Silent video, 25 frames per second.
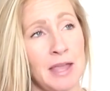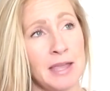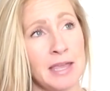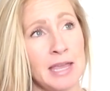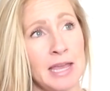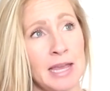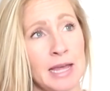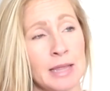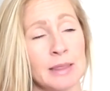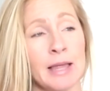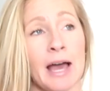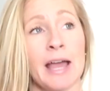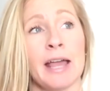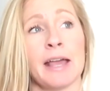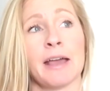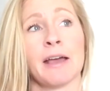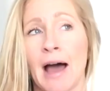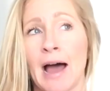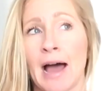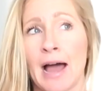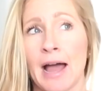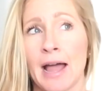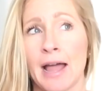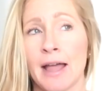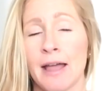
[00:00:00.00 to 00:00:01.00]
thinking like
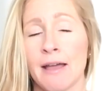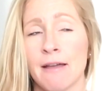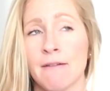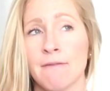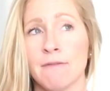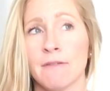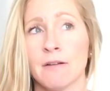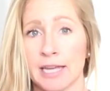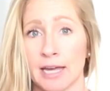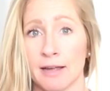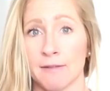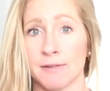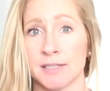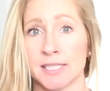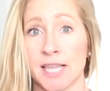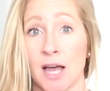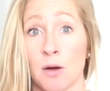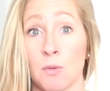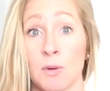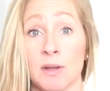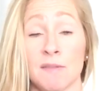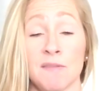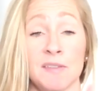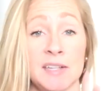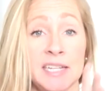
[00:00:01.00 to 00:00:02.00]
5 gifts
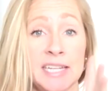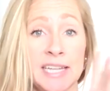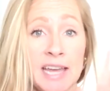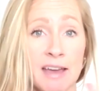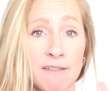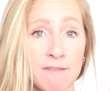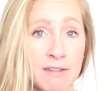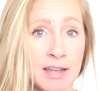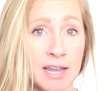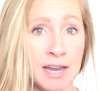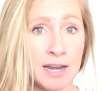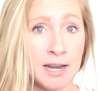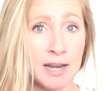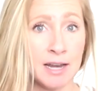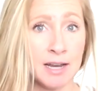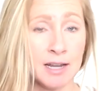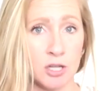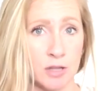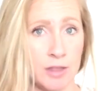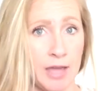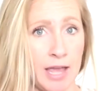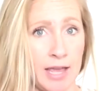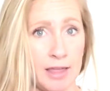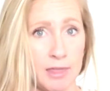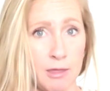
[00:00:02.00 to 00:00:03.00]
that we've given
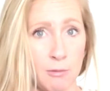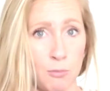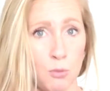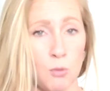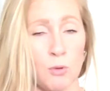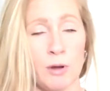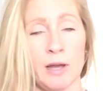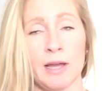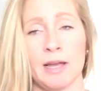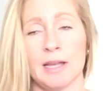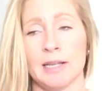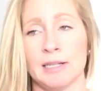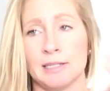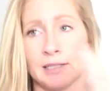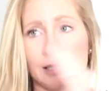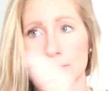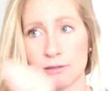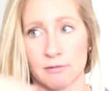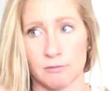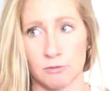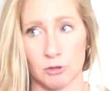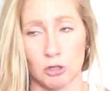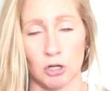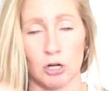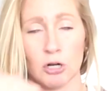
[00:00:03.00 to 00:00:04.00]
to like the
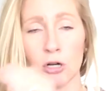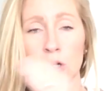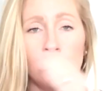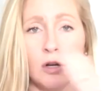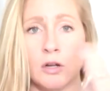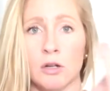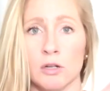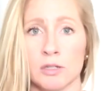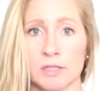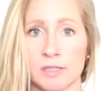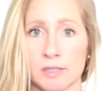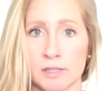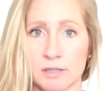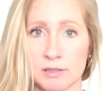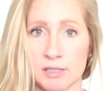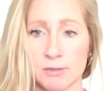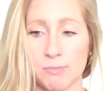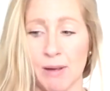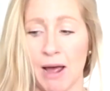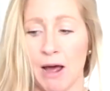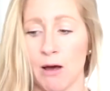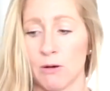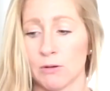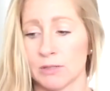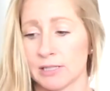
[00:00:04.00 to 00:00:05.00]
boys, girls,
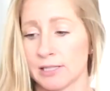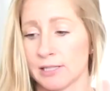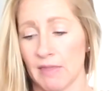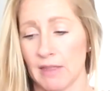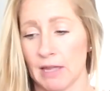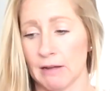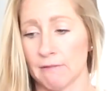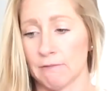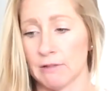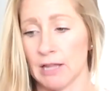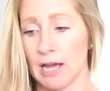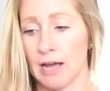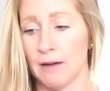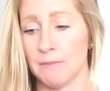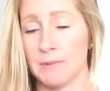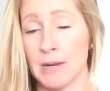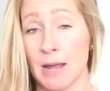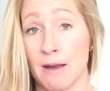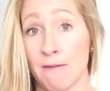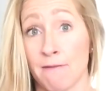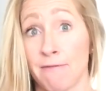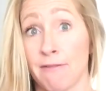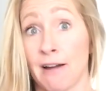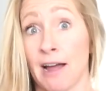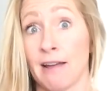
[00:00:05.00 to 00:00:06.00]
spouse that they've loved, and